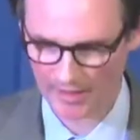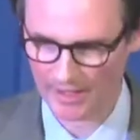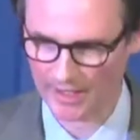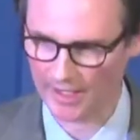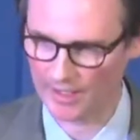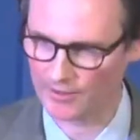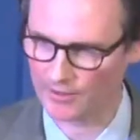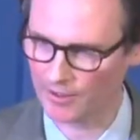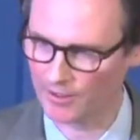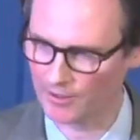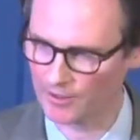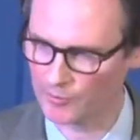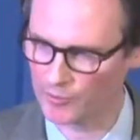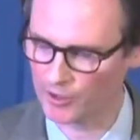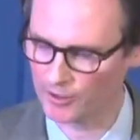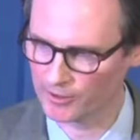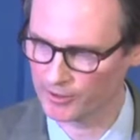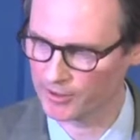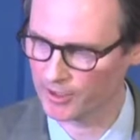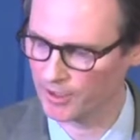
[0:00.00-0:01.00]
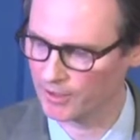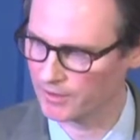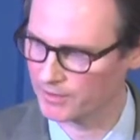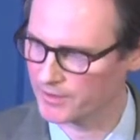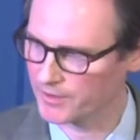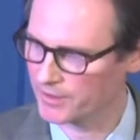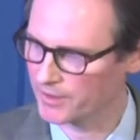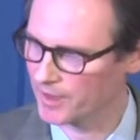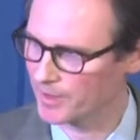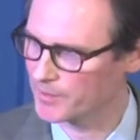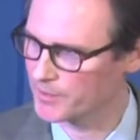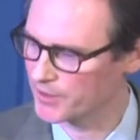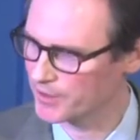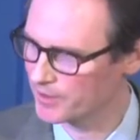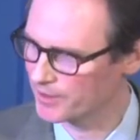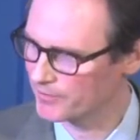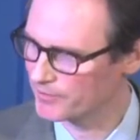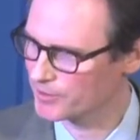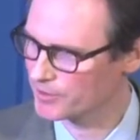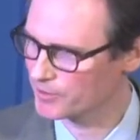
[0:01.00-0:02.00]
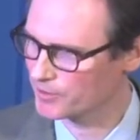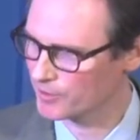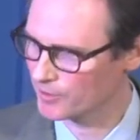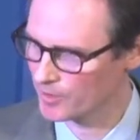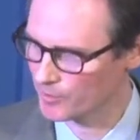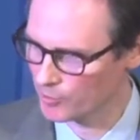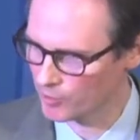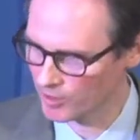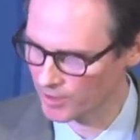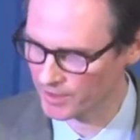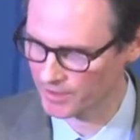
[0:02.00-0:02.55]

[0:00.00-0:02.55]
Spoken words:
And all protocols observed to the board